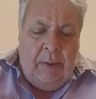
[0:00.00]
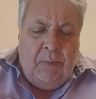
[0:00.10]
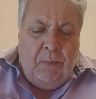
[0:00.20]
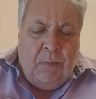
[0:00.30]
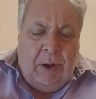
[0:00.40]

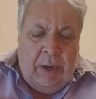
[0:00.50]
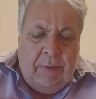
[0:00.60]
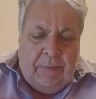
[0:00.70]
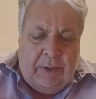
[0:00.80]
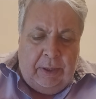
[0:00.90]
One
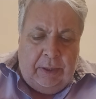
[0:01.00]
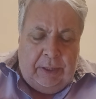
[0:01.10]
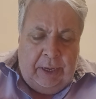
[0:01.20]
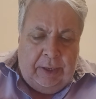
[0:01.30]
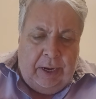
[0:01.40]
of the
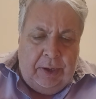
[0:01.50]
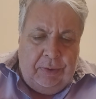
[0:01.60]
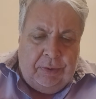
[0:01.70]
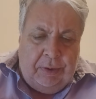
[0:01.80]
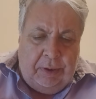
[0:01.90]
things I
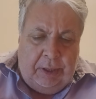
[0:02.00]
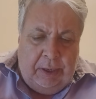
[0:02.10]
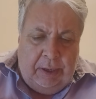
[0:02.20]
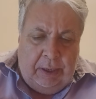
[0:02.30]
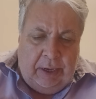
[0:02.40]
used to
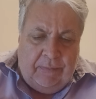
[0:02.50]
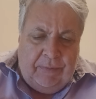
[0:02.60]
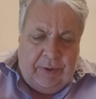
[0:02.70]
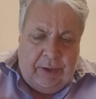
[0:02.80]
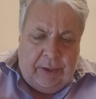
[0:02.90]

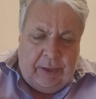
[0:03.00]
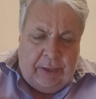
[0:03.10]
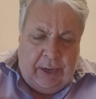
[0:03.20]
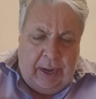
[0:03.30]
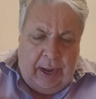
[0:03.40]
leverage this
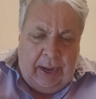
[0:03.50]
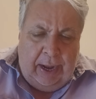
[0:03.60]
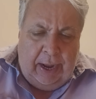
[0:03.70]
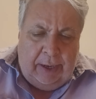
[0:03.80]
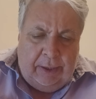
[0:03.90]
is I
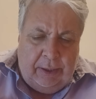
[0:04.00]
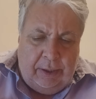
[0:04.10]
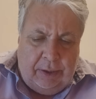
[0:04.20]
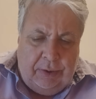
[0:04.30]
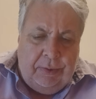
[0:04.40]
ask
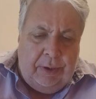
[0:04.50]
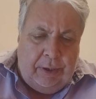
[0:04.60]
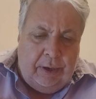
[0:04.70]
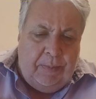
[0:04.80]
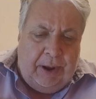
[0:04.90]

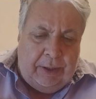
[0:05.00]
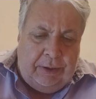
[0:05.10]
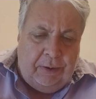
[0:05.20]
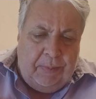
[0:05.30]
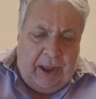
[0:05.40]
students about
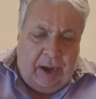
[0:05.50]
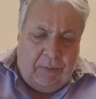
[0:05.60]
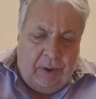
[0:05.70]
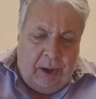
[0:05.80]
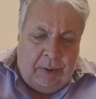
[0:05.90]
their
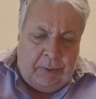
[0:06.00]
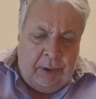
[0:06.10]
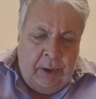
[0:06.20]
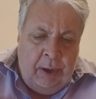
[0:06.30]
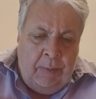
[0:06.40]
background
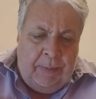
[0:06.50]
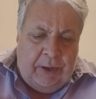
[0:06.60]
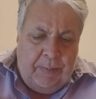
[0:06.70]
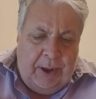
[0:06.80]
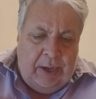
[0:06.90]

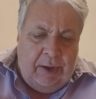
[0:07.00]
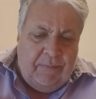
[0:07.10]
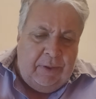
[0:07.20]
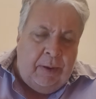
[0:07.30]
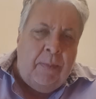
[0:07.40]
because many
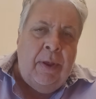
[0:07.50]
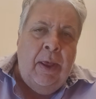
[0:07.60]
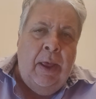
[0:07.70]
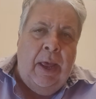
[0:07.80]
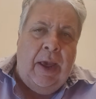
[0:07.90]
of them
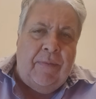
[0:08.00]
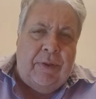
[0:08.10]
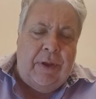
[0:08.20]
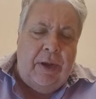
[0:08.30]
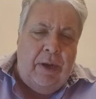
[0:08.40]
have
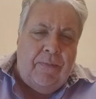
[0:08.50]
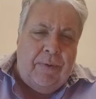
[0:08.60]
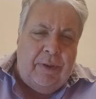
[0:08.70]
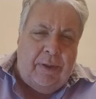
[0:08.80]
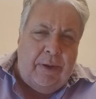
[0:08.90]
studied for
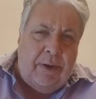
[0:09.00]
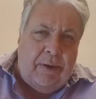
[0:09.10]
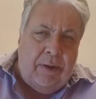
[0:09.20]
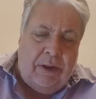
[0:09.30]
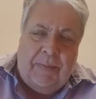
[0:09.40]
the
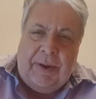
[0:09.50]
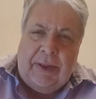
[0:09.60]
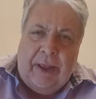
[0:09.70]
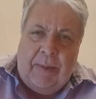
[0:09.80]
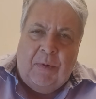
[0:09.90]
citizenship
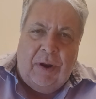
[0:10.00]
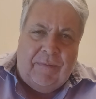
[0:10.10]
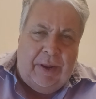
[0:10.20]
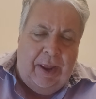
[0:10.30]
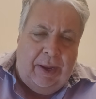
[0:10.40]
exam or have
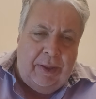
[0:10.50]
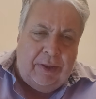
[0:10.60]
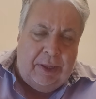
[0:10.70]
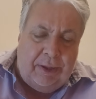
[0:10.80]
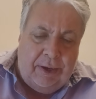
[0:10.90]
taken
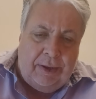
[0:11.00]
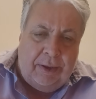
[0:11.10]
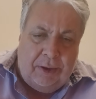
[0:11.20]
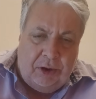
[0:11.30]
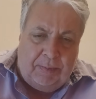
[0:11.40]
the
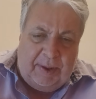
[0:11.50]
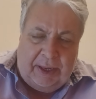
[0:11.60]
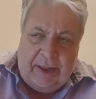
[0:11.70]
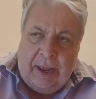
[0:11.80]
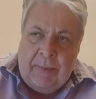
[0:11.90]
citizenship
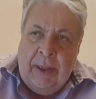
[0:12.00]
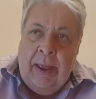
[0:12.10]
exam.